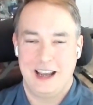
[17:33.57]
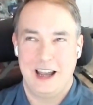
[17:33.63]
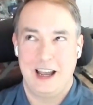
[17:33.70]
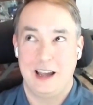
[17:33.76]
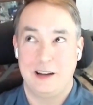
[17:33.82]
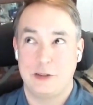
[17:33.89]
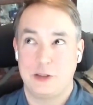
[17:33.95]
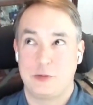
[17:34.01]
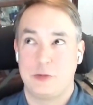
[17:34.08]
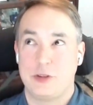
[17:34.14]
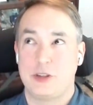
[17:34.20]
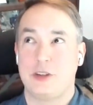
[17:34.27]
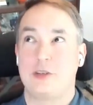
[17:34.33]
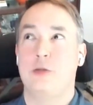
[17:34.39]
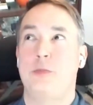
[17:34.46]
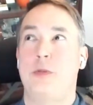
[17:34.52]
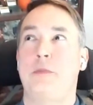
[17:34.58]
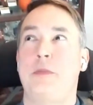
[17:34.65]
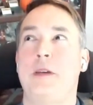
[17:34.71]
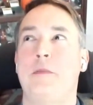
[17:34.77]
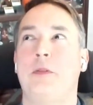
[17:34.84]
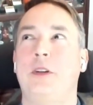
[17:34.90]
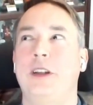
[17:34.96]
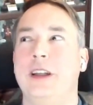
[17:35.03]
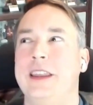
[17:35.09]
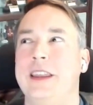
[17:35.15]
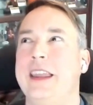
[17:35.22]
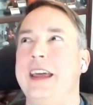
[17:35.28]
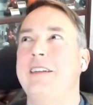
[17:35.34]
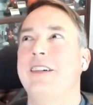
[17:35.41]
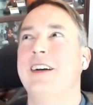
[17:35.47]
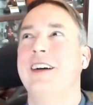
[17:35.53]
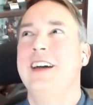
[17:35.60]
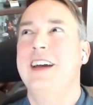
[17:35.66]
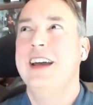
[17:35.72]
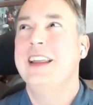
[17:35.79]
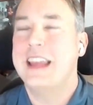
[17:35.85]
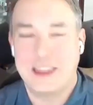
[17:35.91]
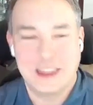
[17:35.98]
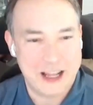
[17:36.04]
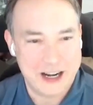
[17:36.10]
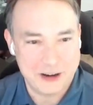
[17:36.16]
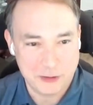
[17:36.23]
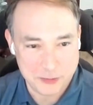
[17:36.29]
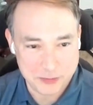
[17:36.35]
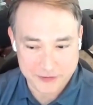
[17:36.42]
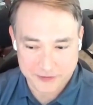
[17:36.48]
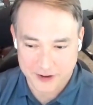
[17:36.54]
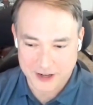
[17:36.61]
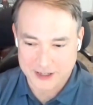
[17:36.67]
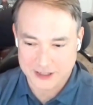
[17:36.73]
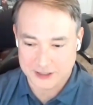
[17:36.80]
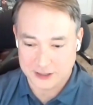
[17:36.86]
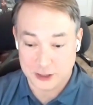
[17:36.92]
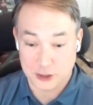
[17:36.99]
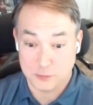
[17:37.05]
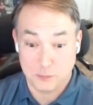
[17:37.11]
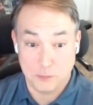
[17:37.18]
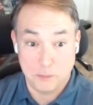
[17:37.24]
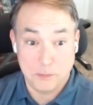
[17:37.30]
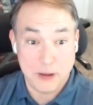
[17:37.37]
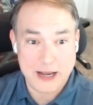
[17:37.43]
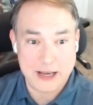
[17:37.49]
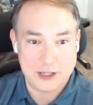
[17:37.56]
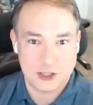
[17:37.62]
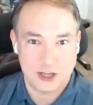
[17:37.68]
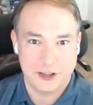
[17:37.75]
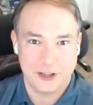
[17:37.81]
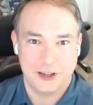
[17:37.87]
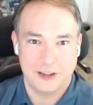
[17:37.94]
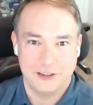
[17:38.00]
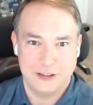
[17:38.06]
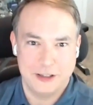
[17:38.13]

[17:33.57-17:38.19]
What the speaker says: I was with a group of people, and they thought it would be fun to just bet each other.